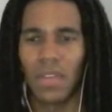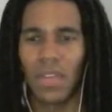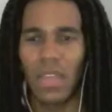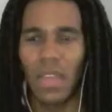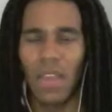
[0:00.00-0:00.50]

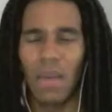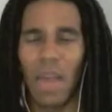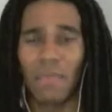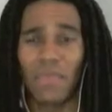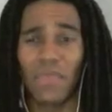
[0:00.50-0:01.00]

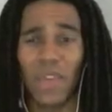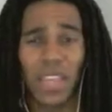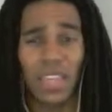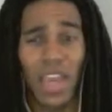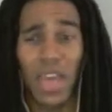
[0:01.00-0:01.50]
And
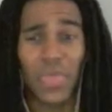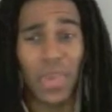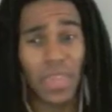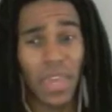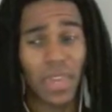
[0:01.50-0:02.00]
frankly, I
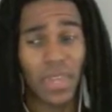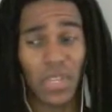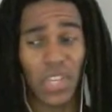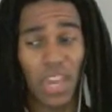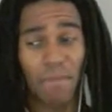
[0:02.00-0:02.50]
think that
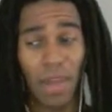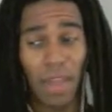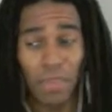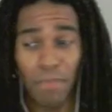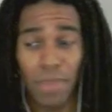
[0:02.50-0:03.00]
this game
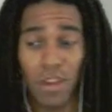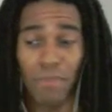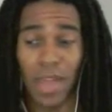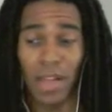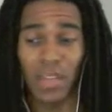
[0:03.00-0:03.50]
might be better
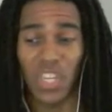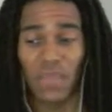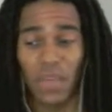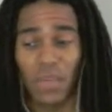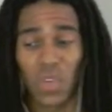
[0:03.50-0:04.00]
balanced
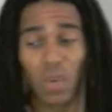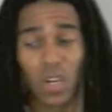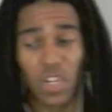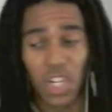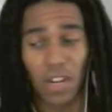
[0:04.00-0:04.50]
if it was a
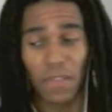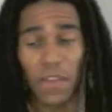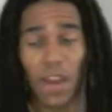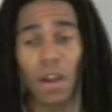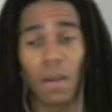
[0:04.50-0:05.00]
one-shot
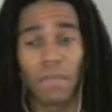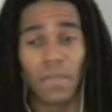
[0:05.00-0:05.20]
affair.